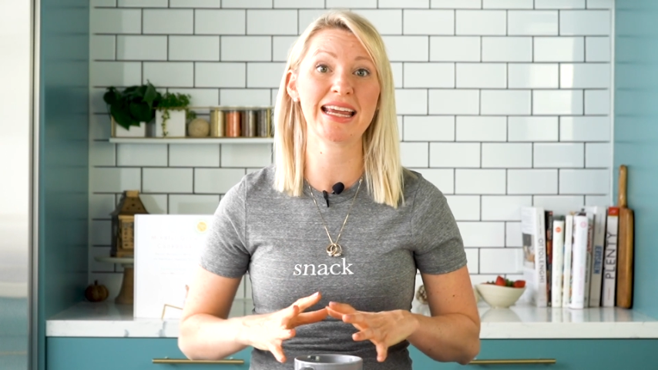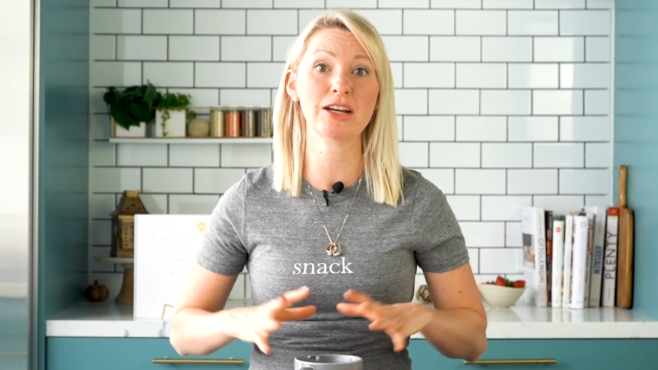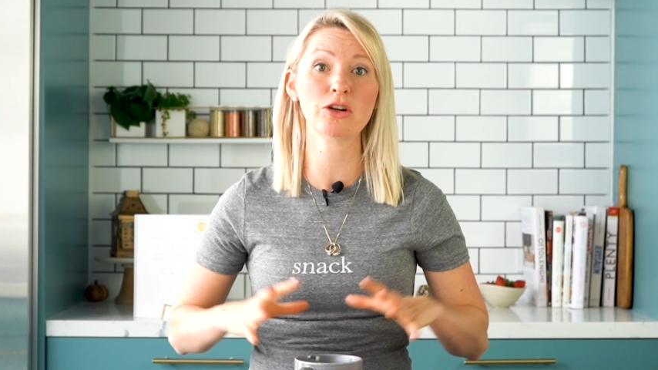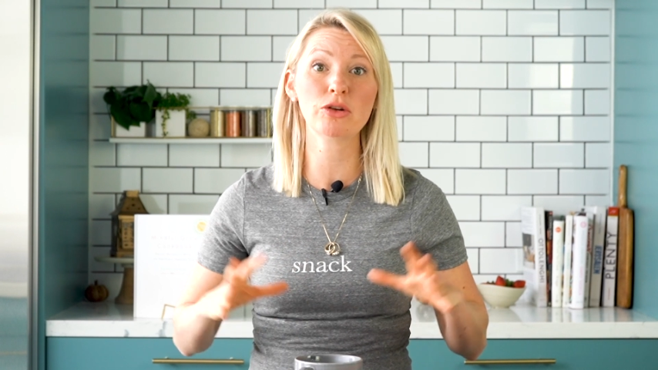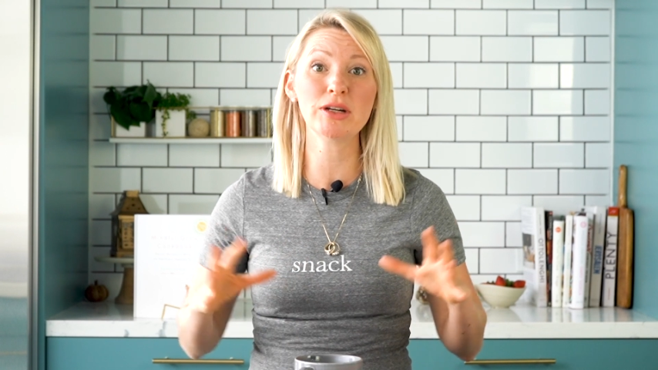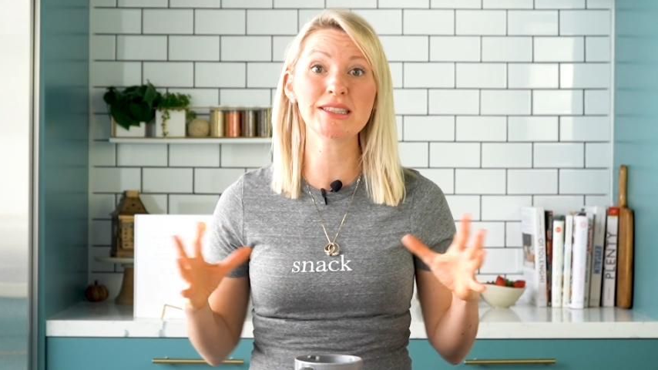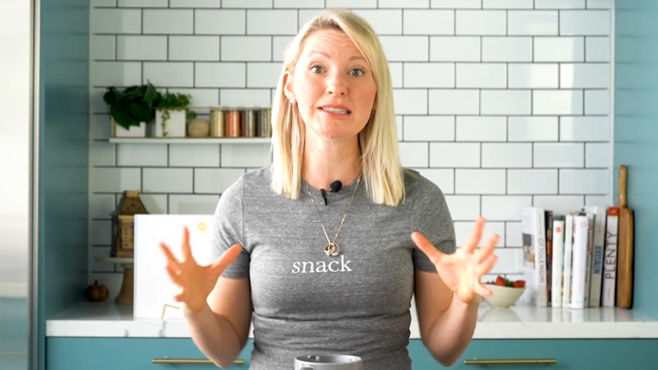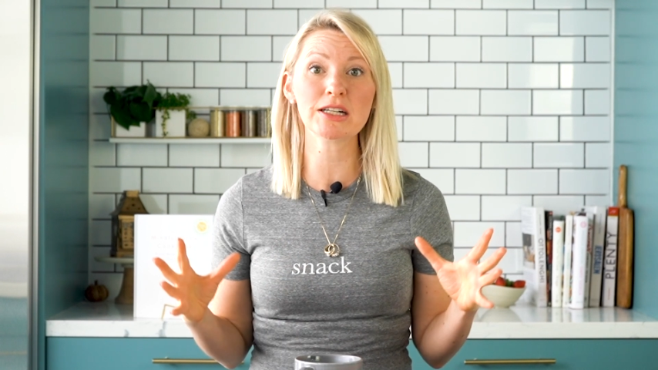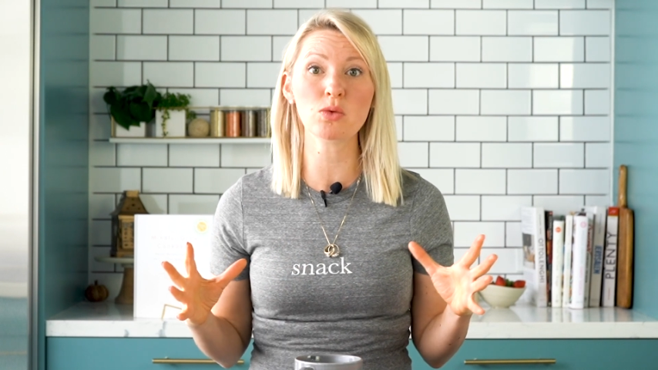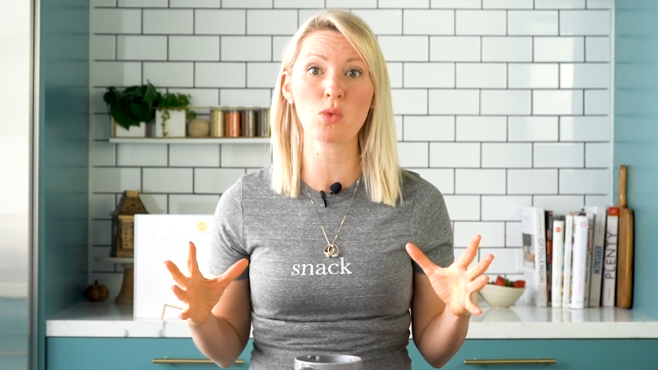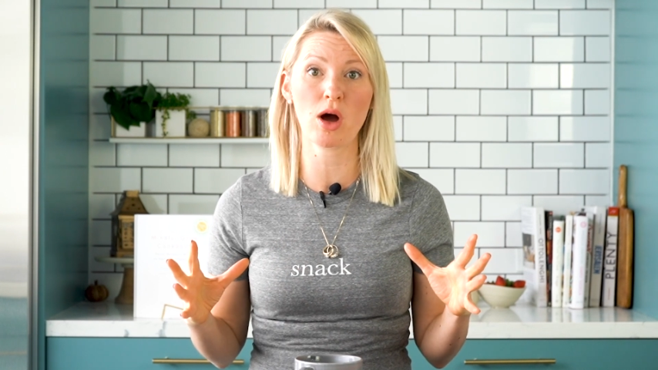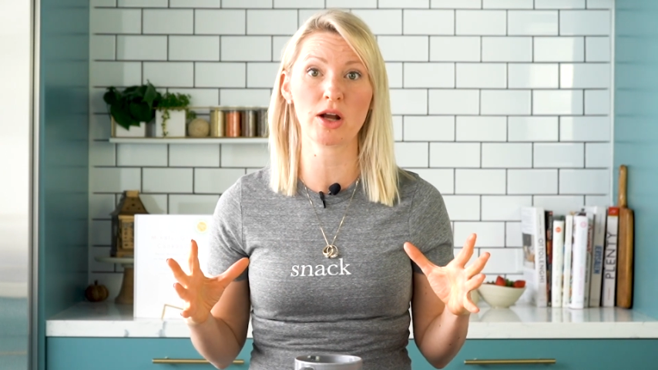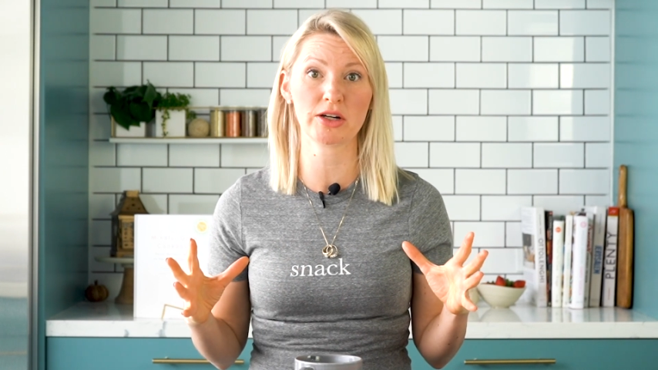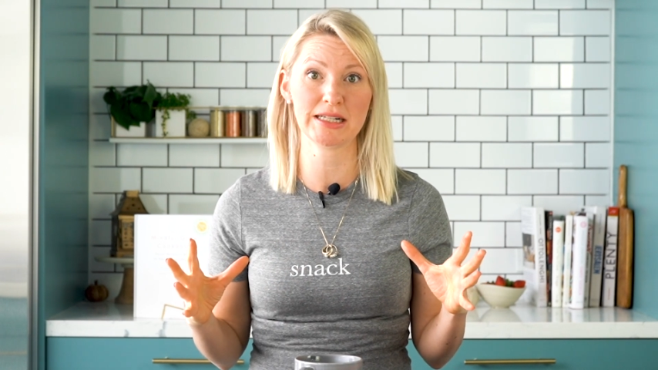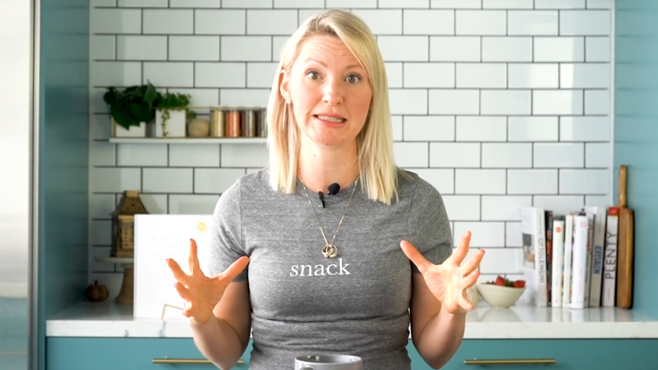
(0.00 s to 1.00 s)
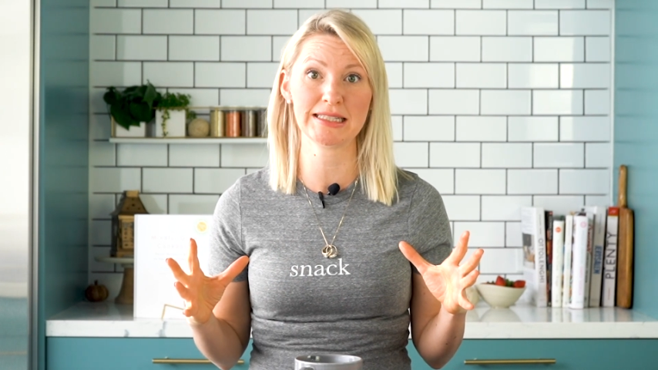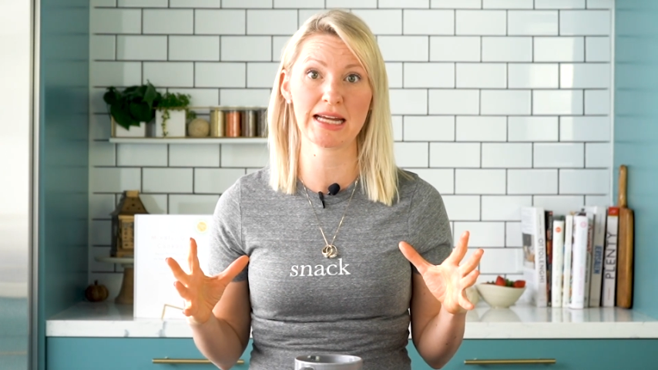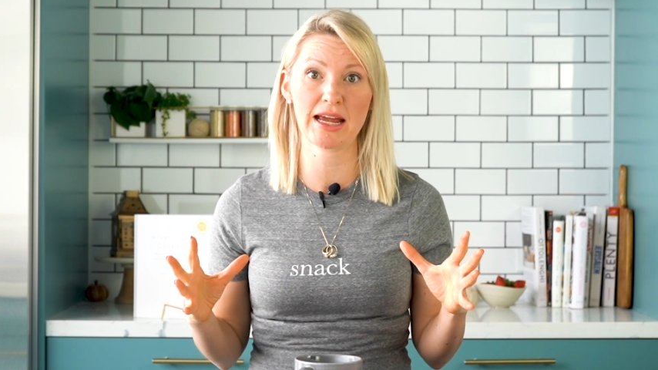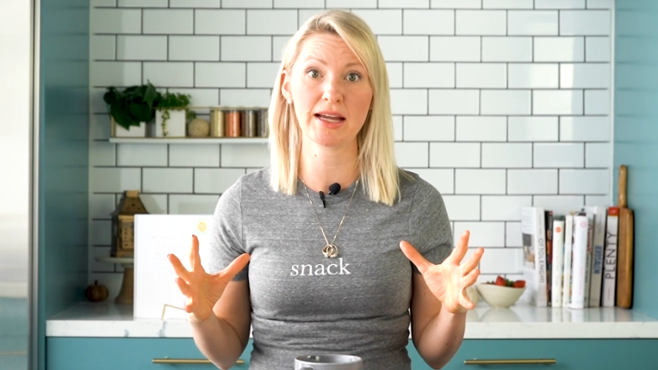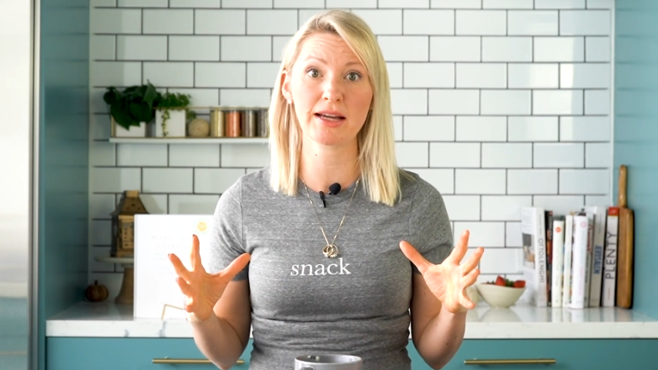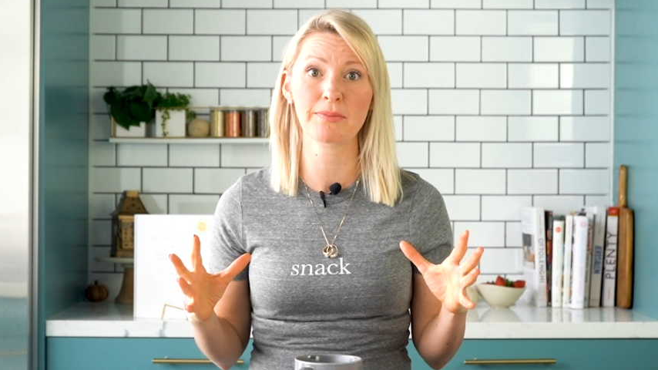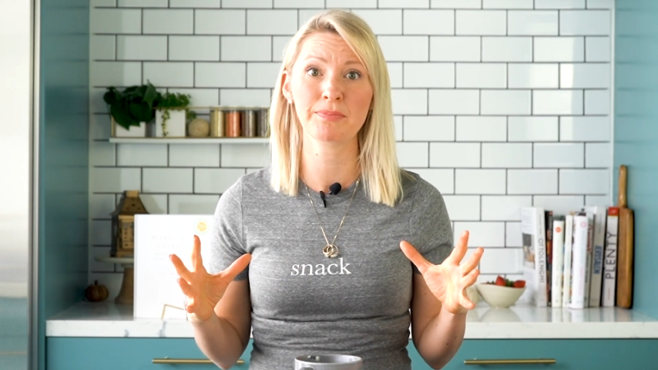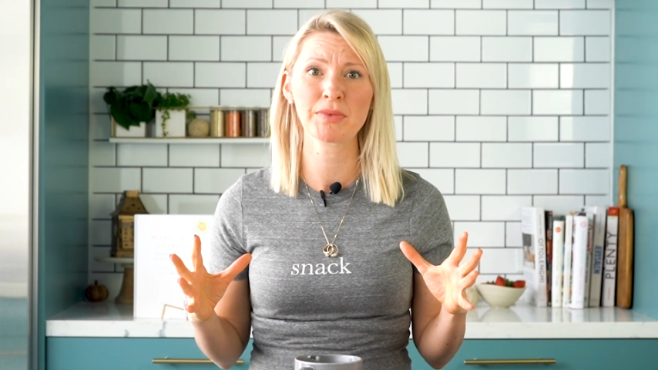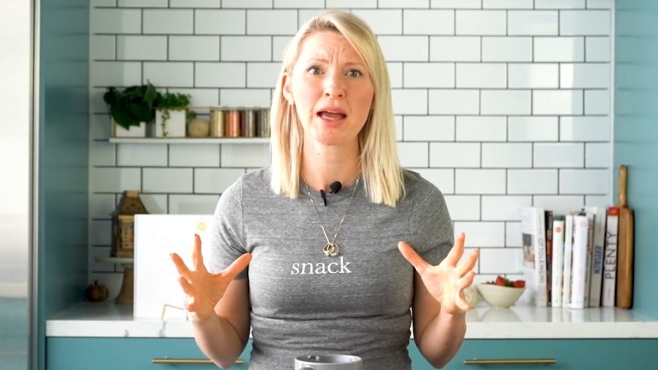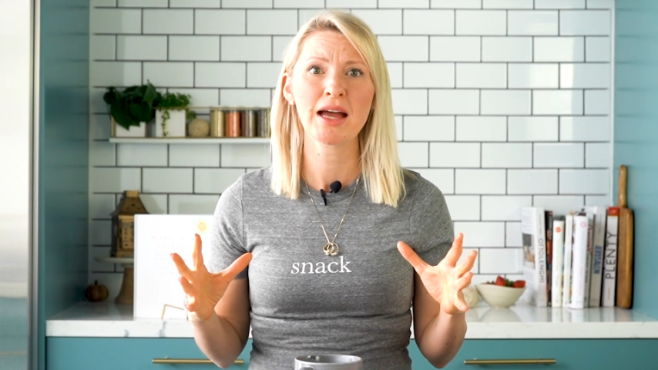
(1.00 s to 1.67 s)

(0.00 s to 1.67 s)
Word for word: increase their water intake,